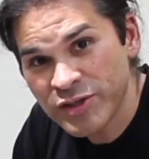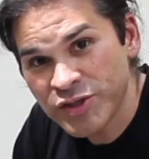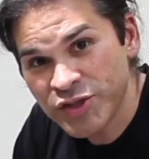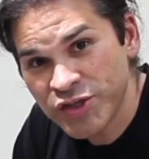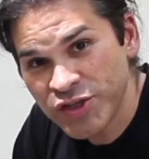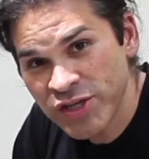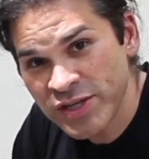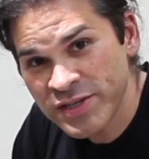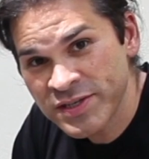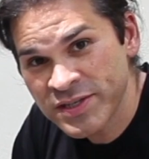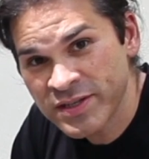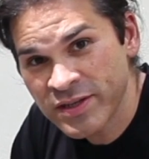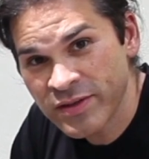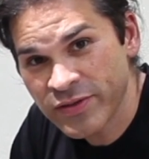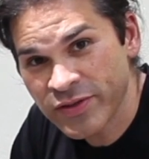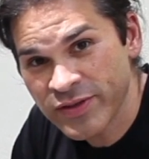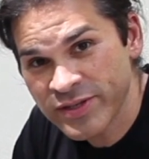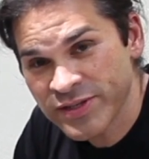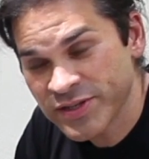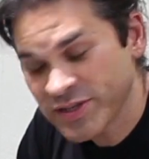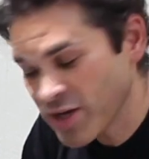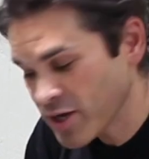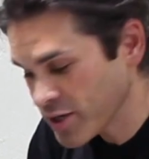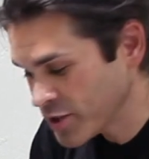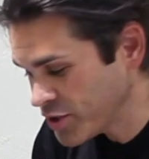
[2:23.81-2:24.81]
just the
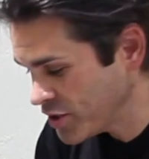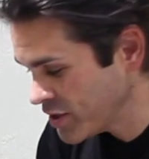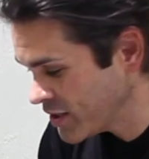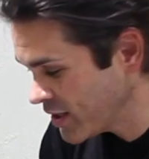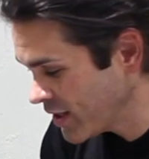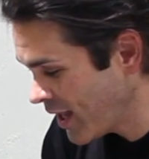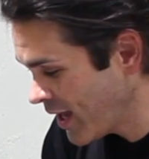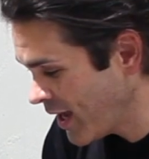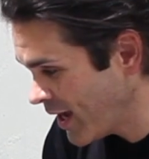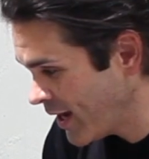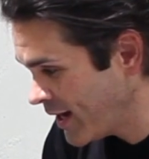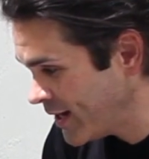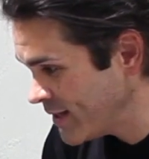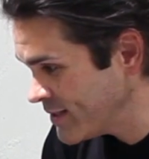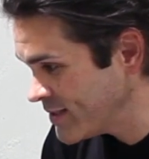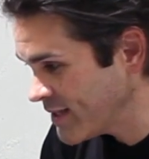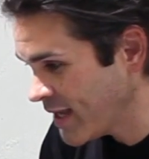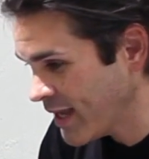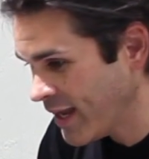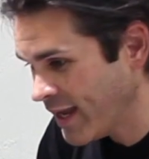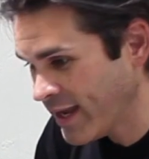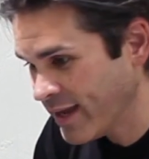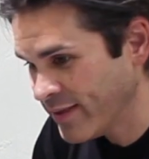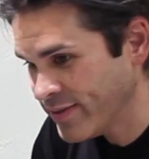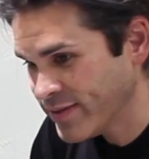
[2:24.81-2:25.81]
suction lines
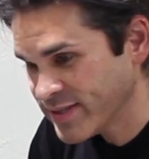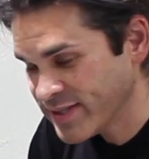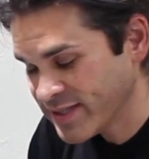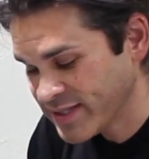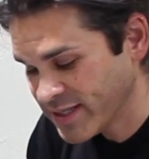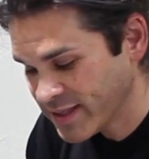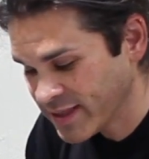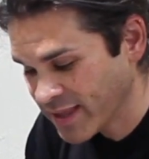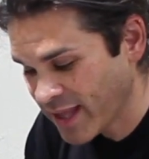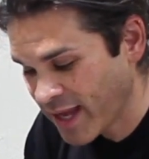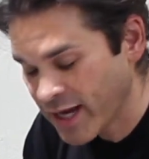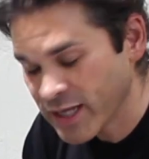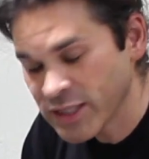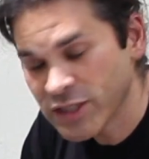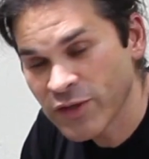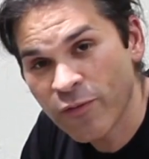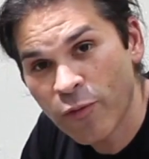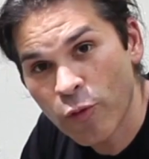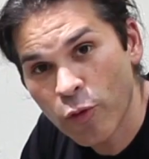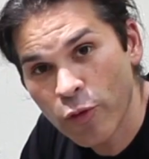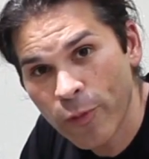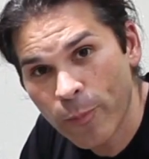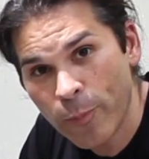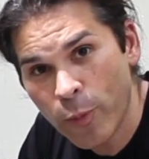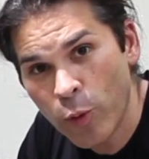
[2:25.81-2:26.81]
and the send lines
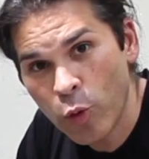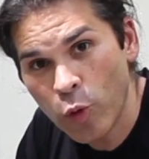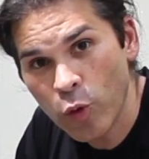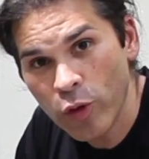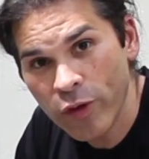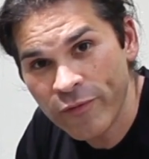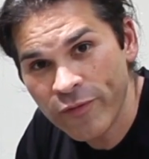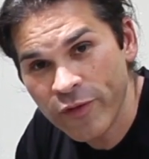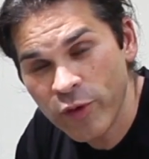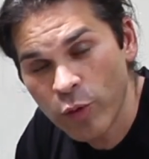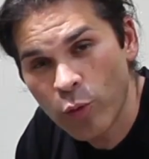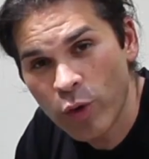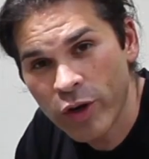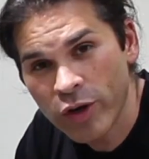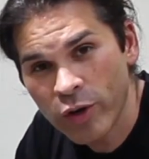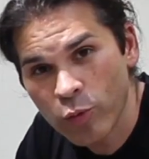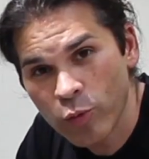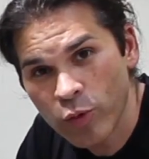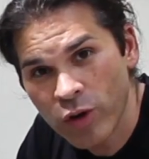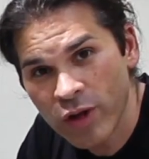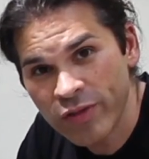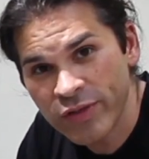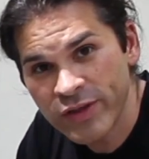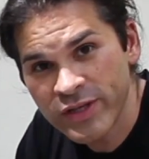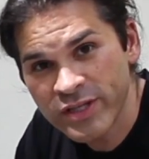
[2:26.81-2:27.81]
for the pool. If you want to
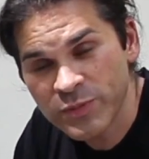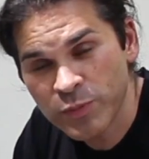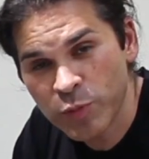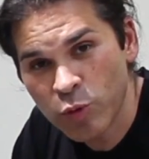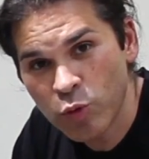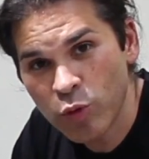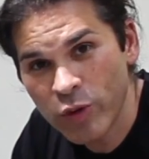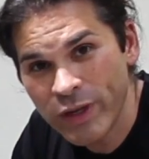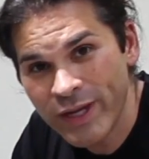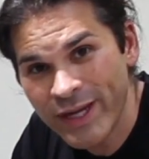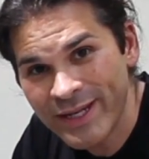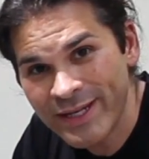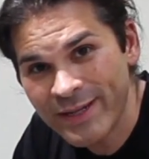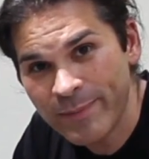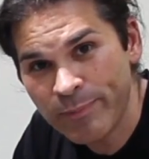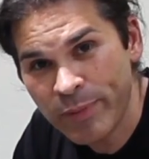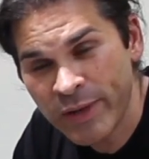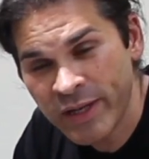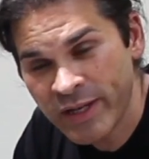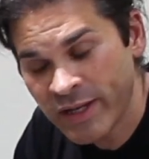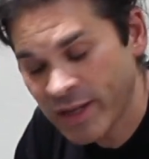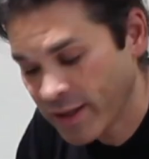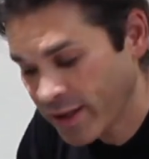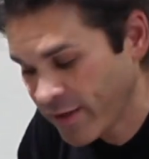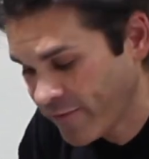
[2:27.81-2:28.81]
run this pool
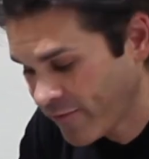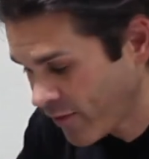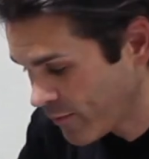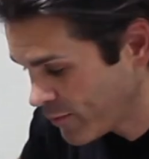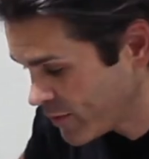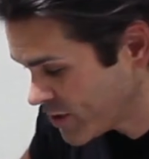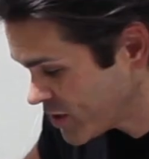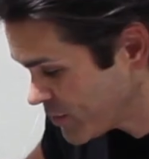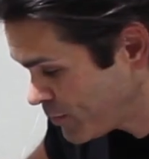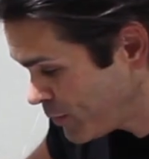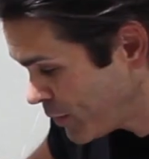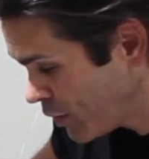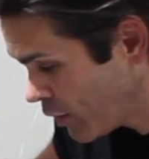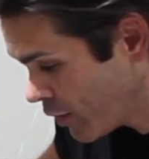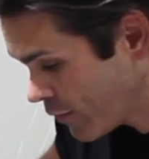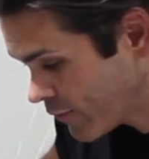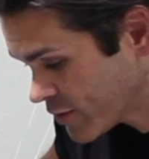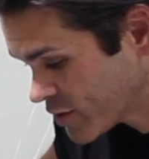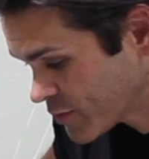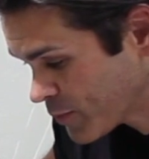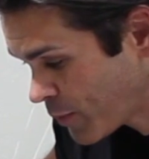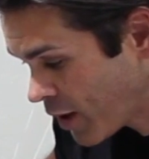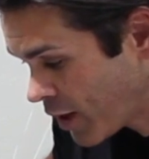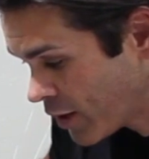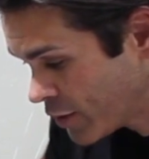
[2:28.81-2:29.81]
independently from the spillover
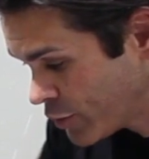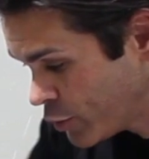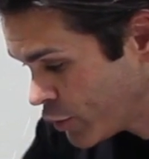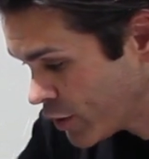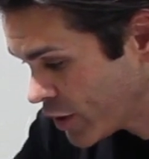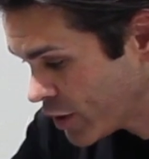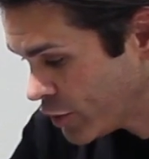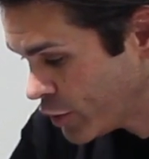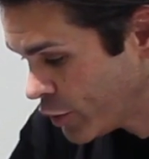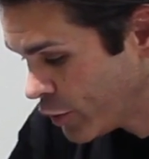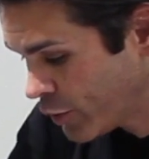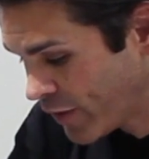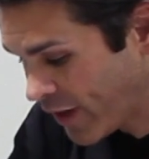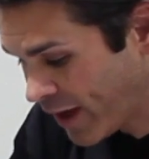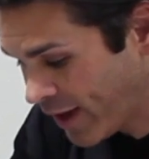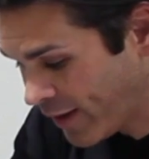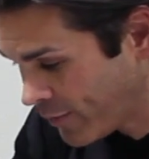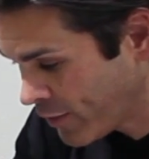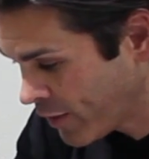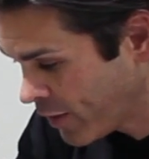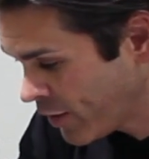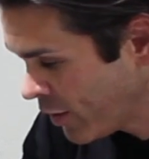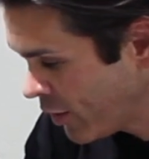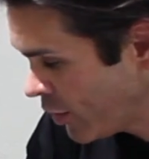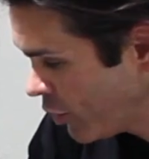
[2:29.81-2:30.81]
spa, you can do that.
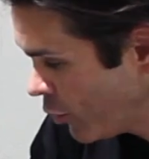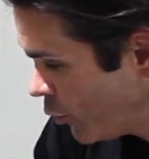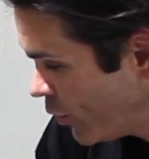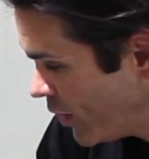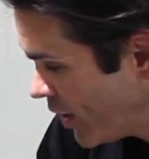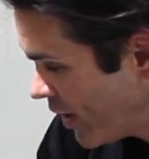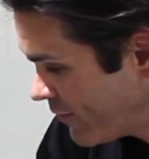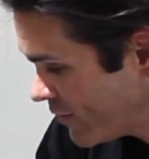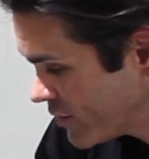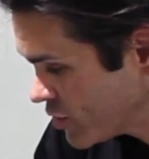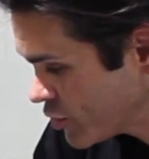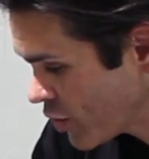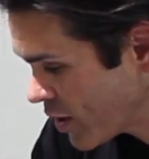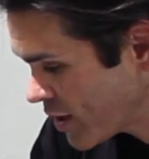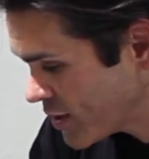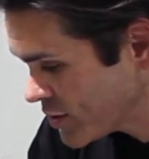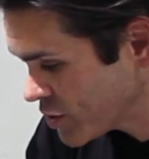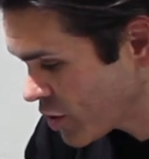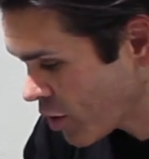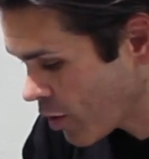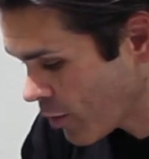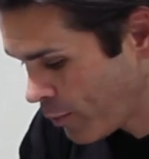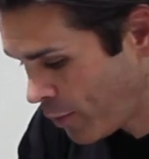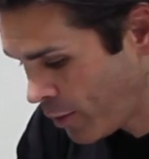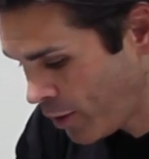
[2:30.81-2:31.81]
We have a
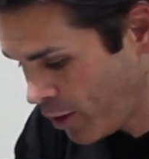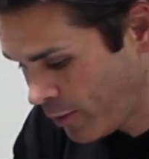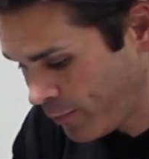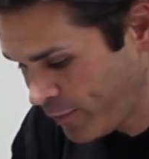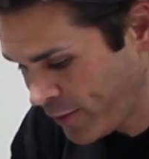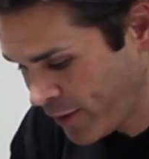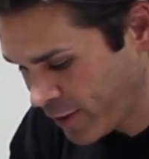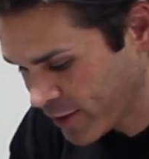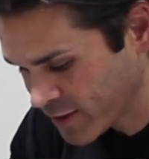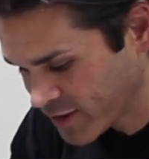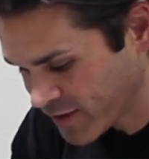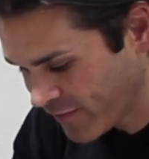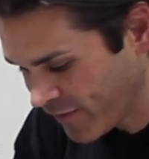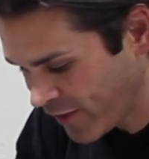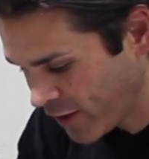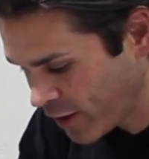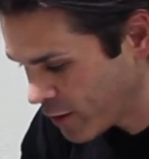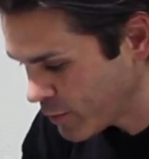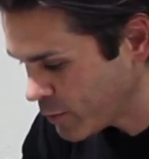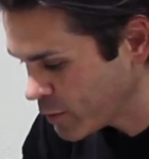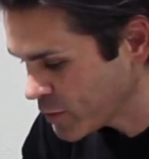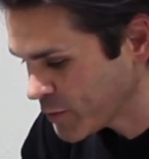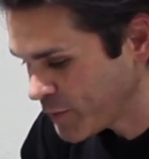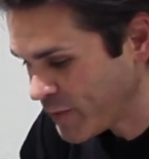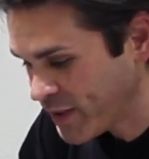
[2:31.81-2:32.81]
TriStar pump here. It's a
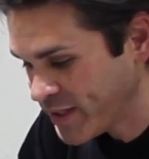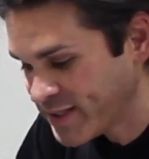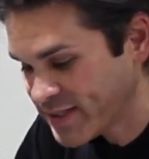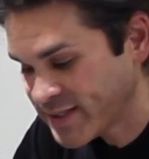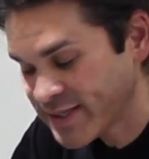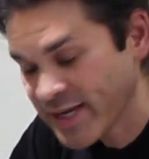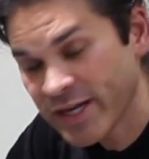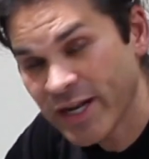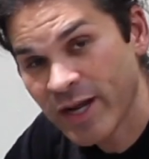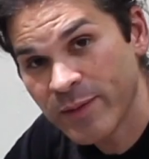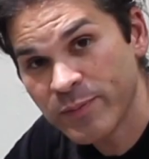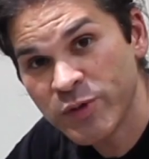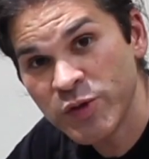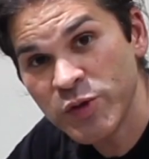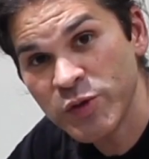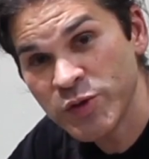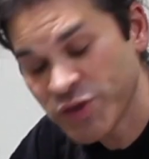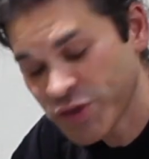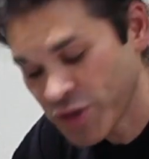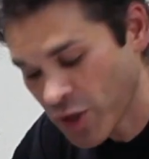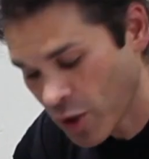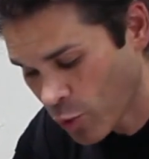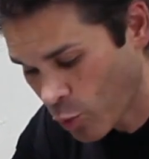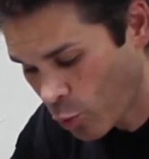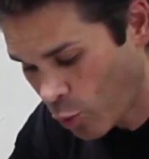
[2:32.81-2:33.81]
variable speed set up to
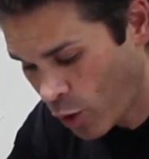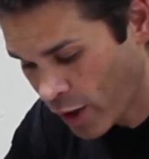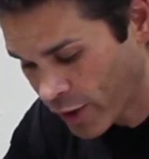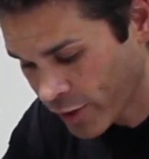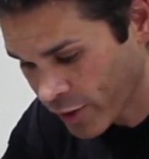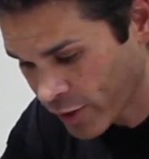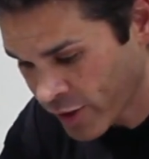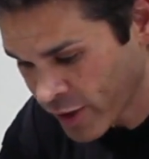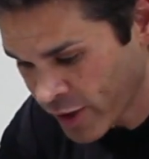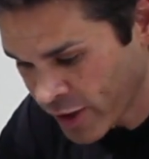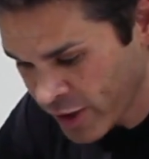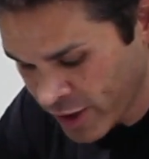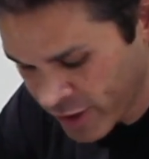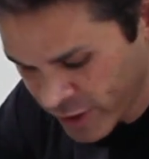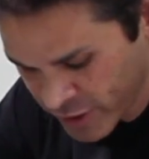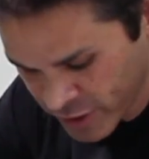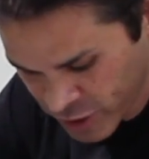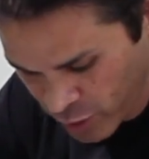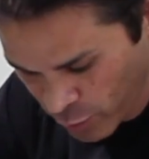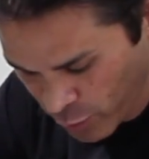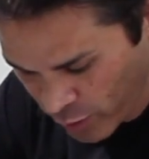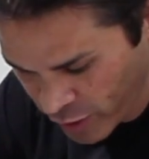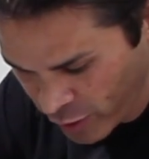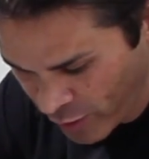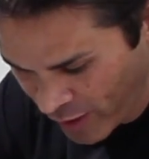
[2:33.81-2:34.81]
suck water.
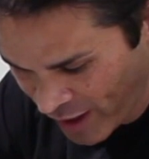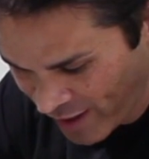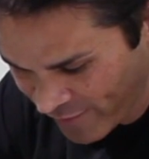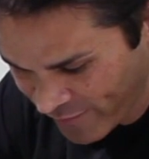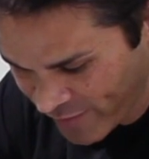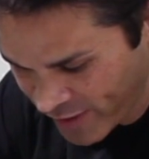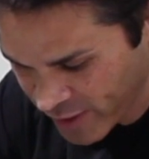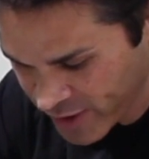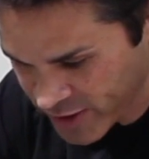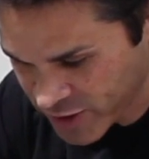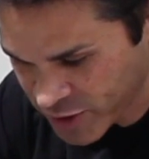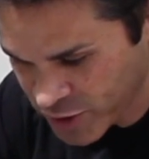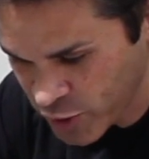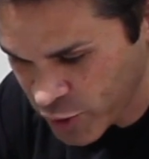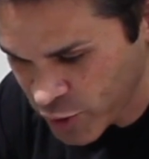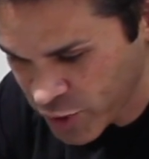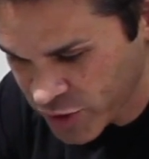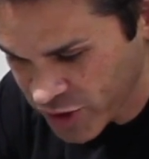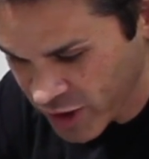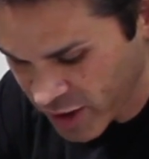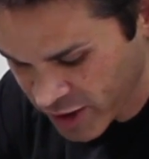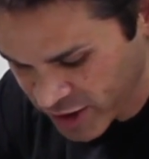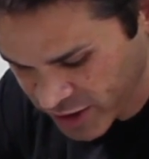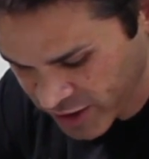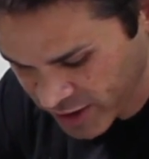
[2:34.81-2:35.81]
So what you have here is two
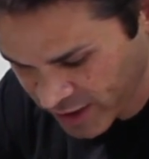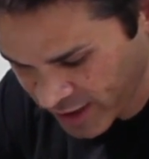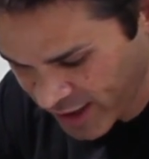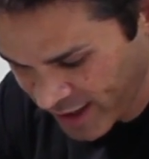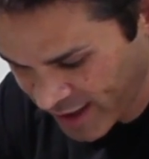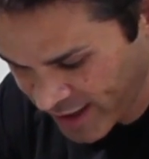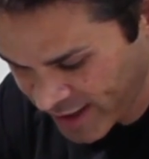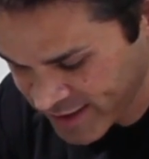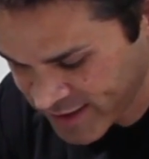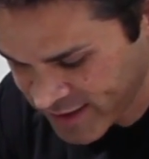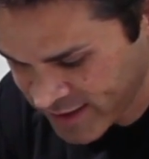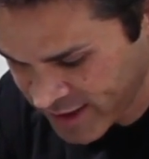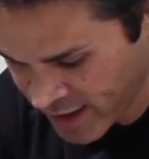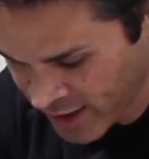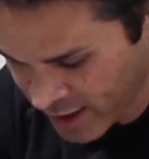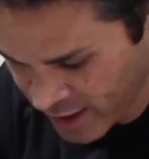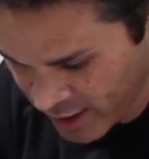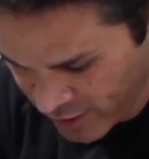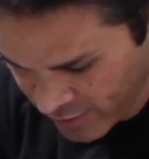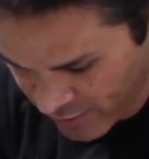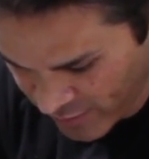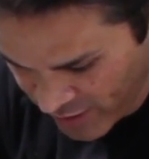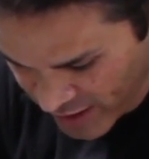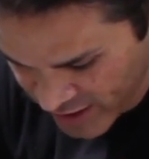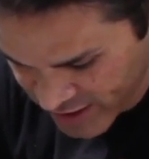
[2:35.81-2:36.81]
suction lines.
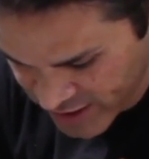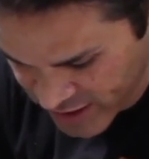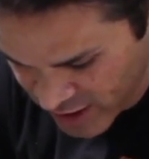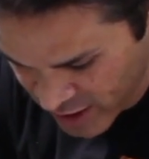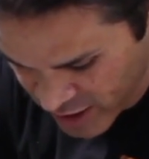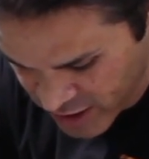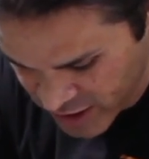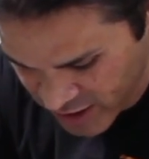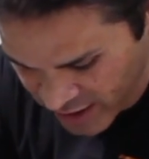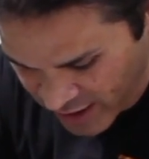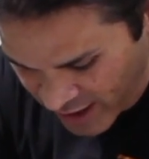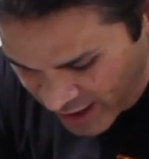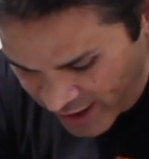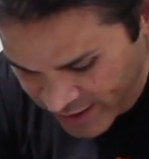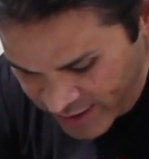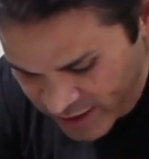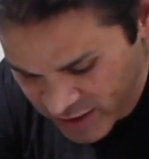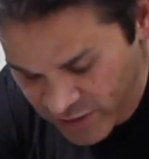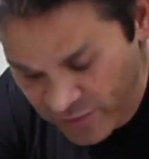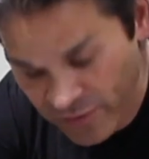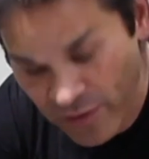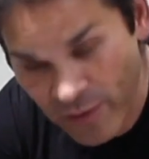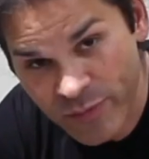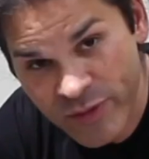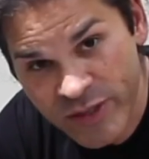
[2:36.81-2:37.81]
You've got a suction line that's
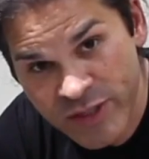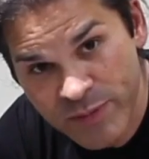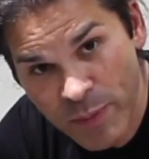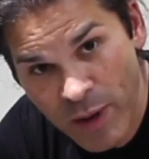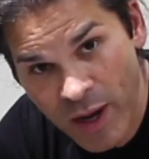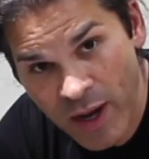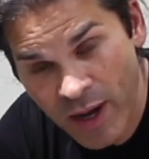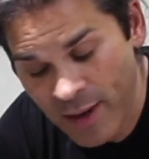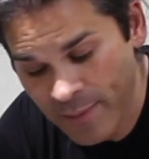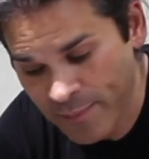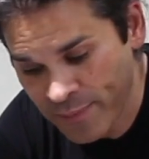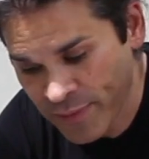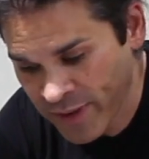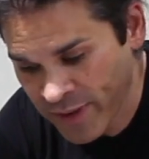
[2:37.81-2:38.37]
from the spa,